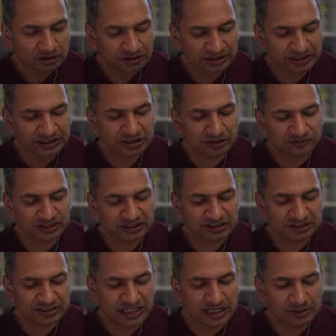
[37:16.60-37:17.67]
Neither of these
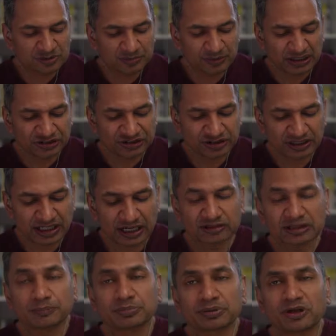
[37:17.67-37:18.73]
names mentioned are
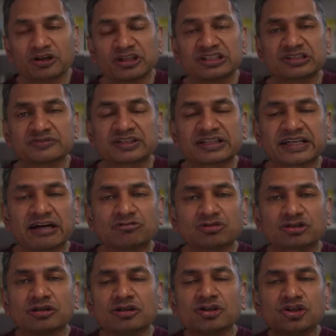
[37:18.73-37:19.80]
employees of the
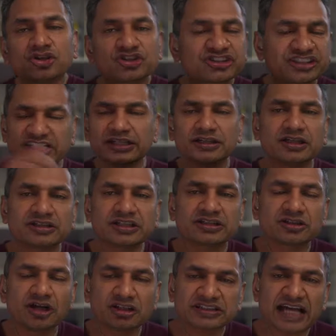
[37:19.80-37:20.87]
council. Sheila
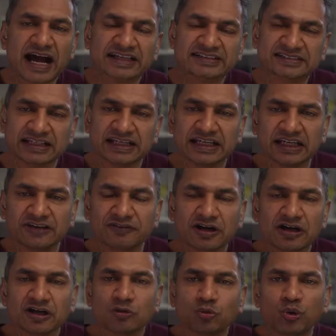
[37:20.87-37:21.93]
did not ask if
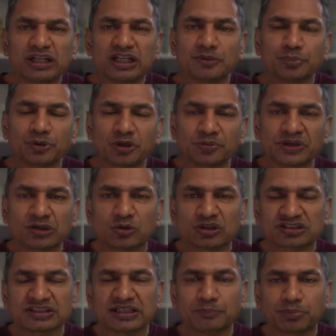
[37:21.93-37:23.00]
Willoughby
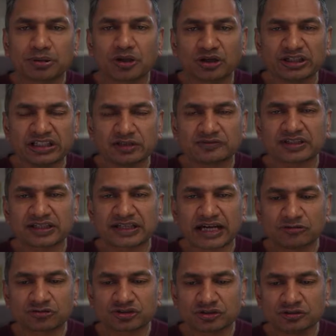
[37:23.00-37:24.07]
was an employee of the
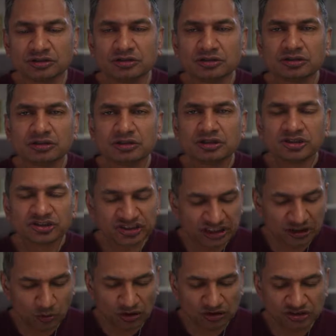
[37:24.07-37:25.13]
council. She
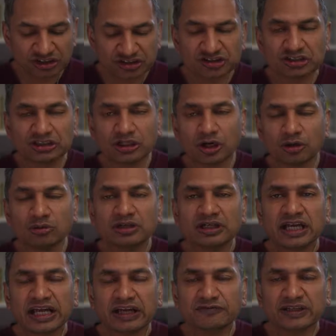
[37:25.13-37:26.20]
wanted to know
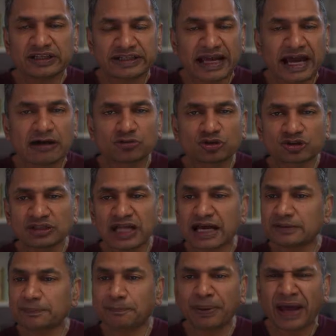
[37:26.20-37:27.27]
if the council
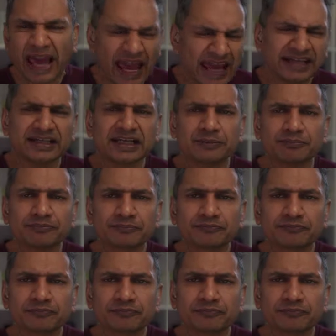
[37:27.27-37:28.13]
had paid him,